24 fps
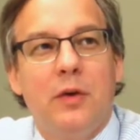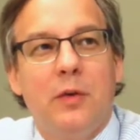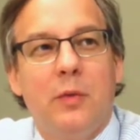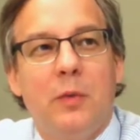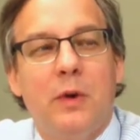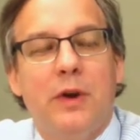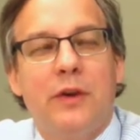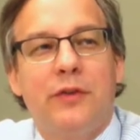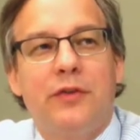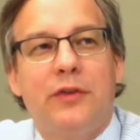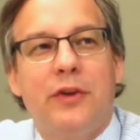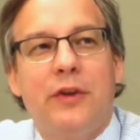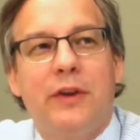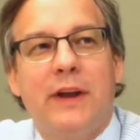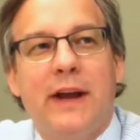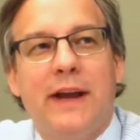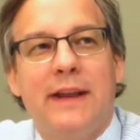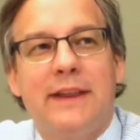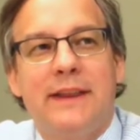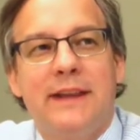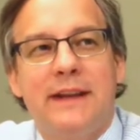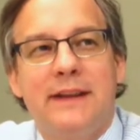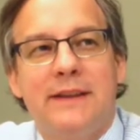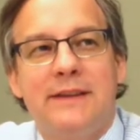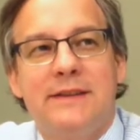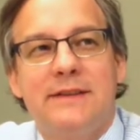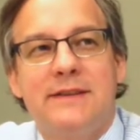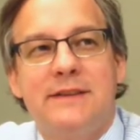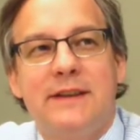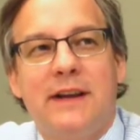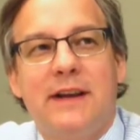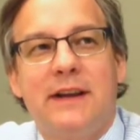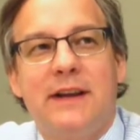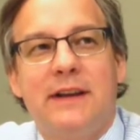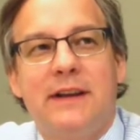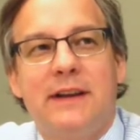Well, so I think the
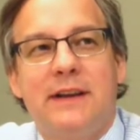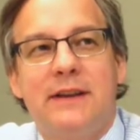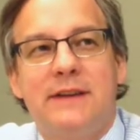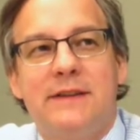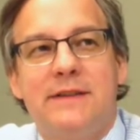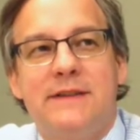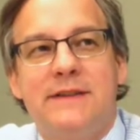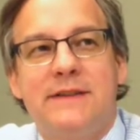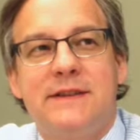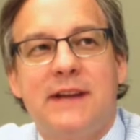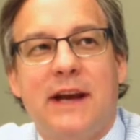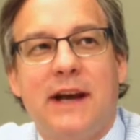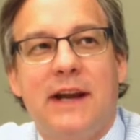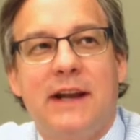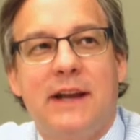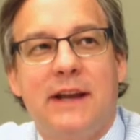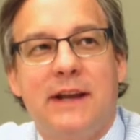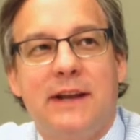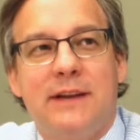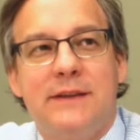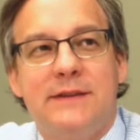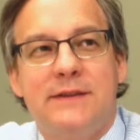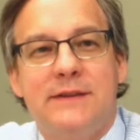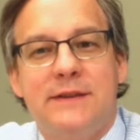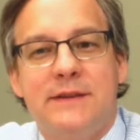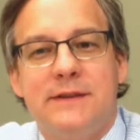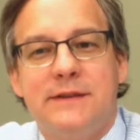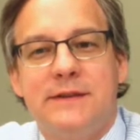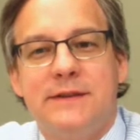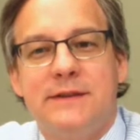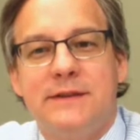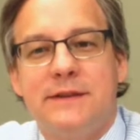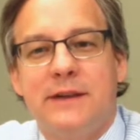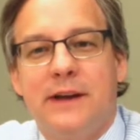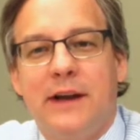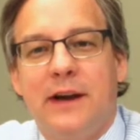study that he's citing is
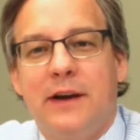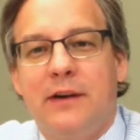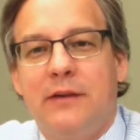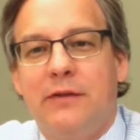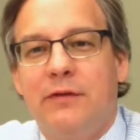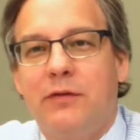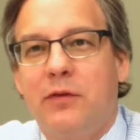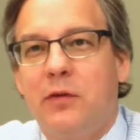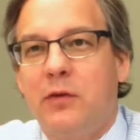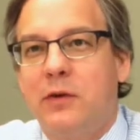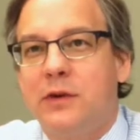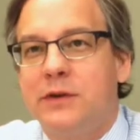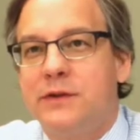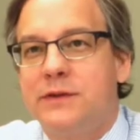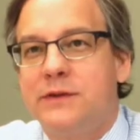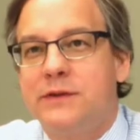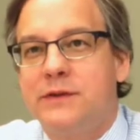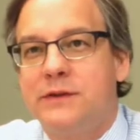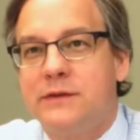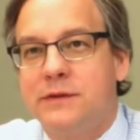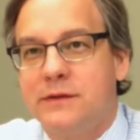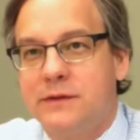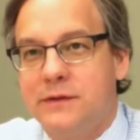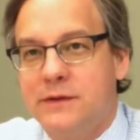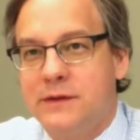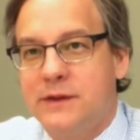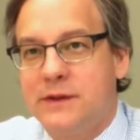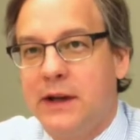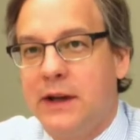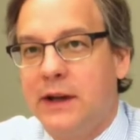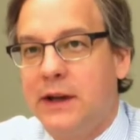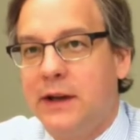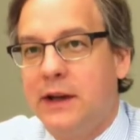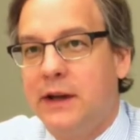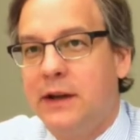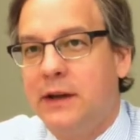this Air Force
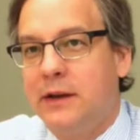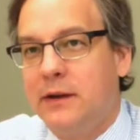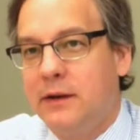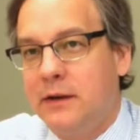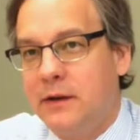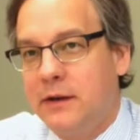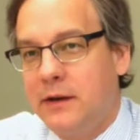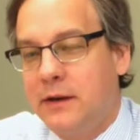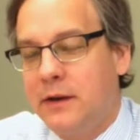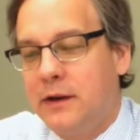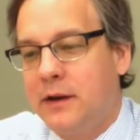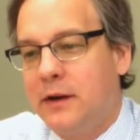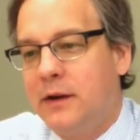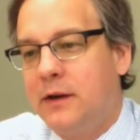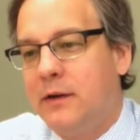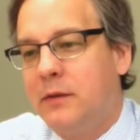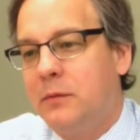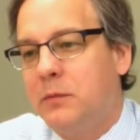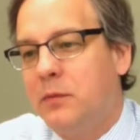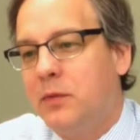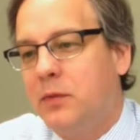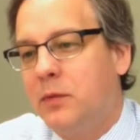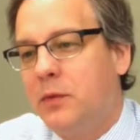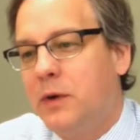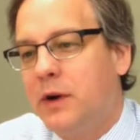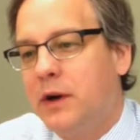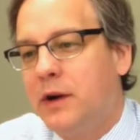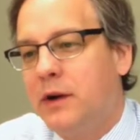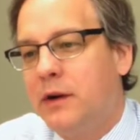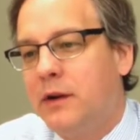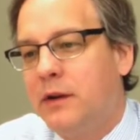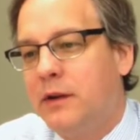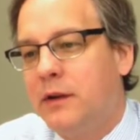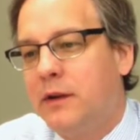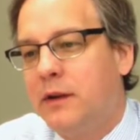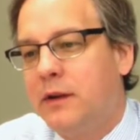study
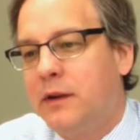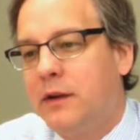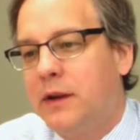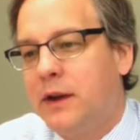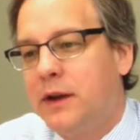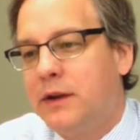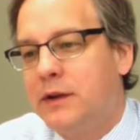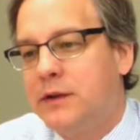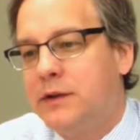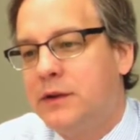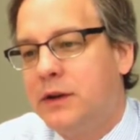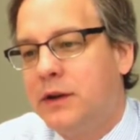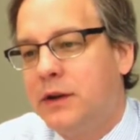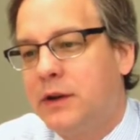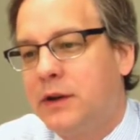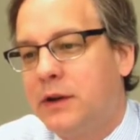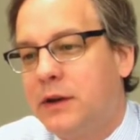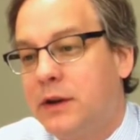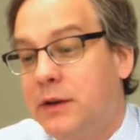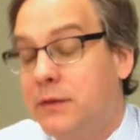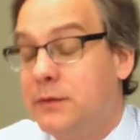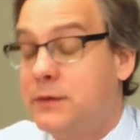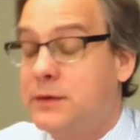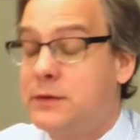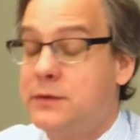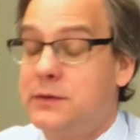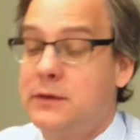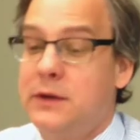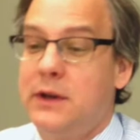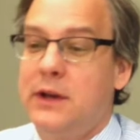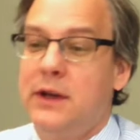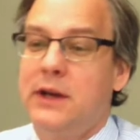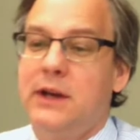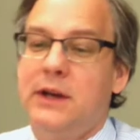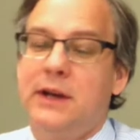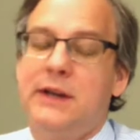where they took,
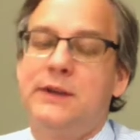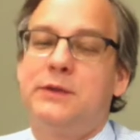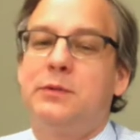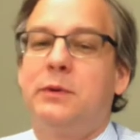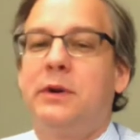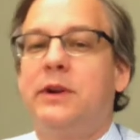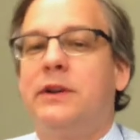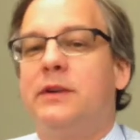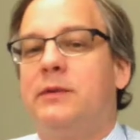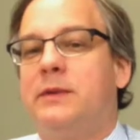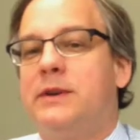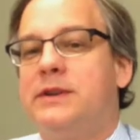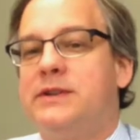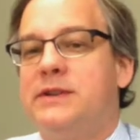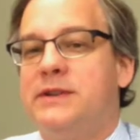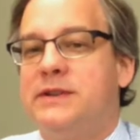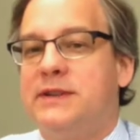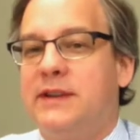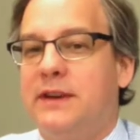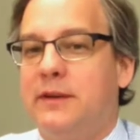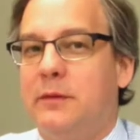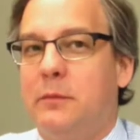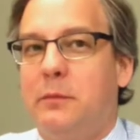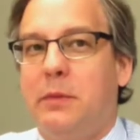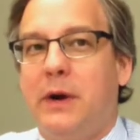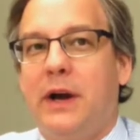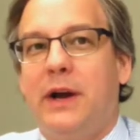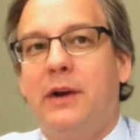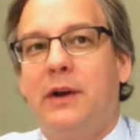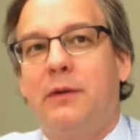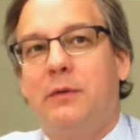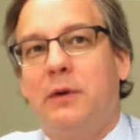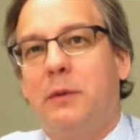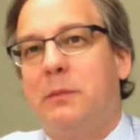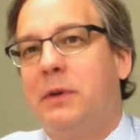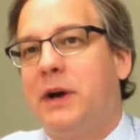it's one of the reasons to have
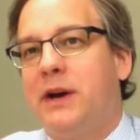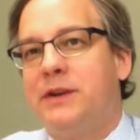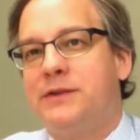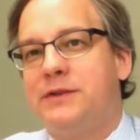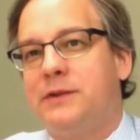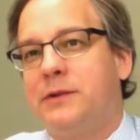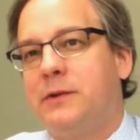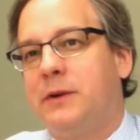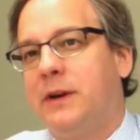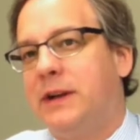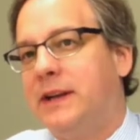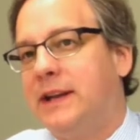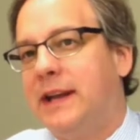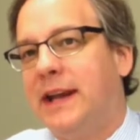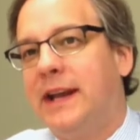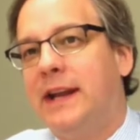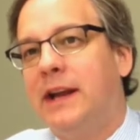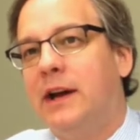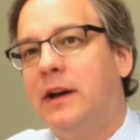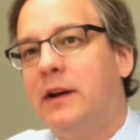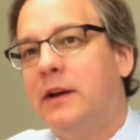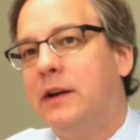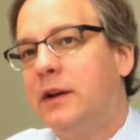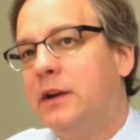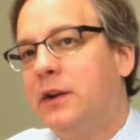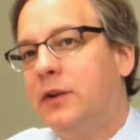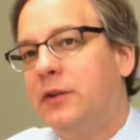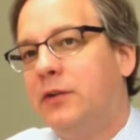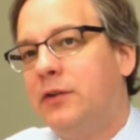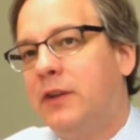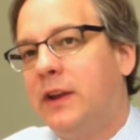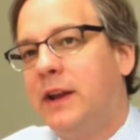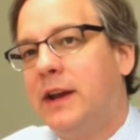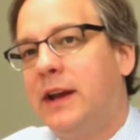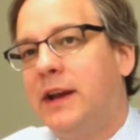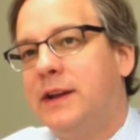biorepository data.
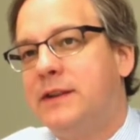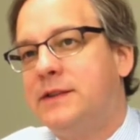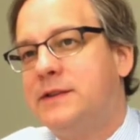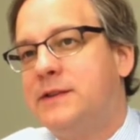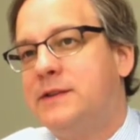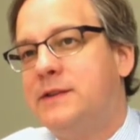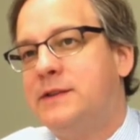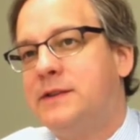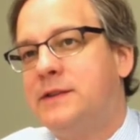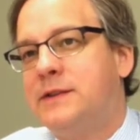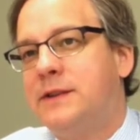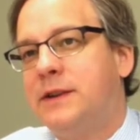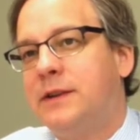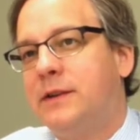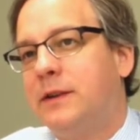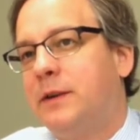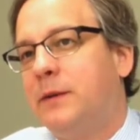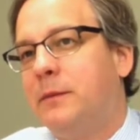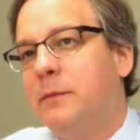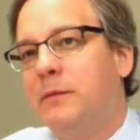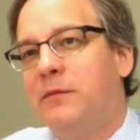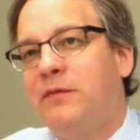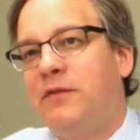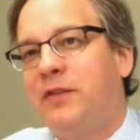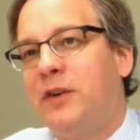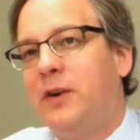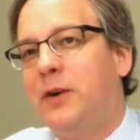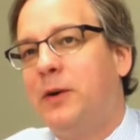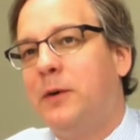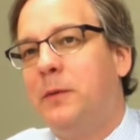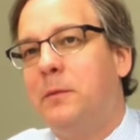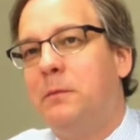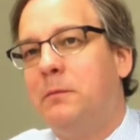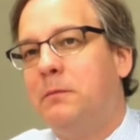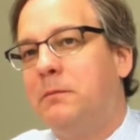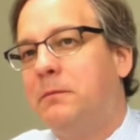So they had serum
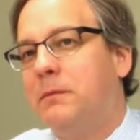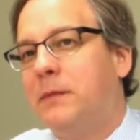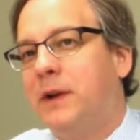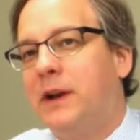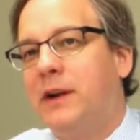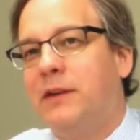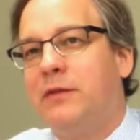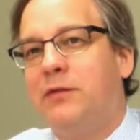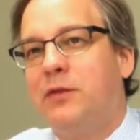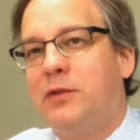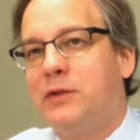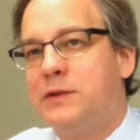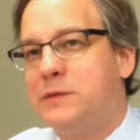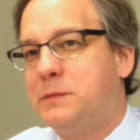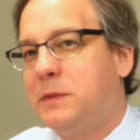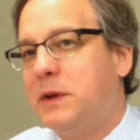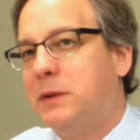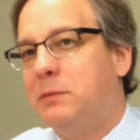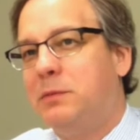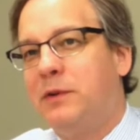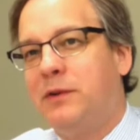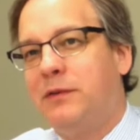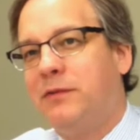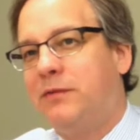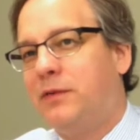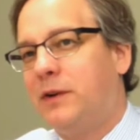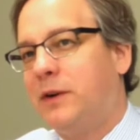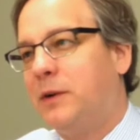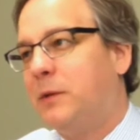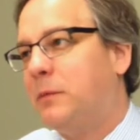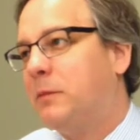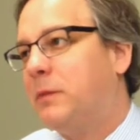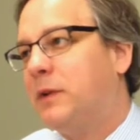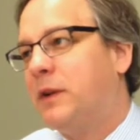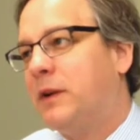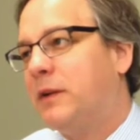from Air Force people
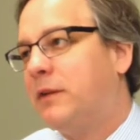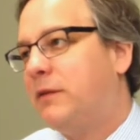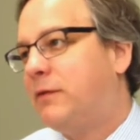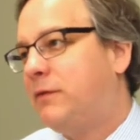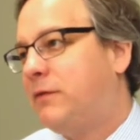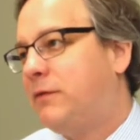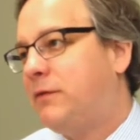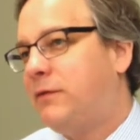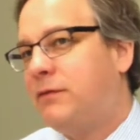from the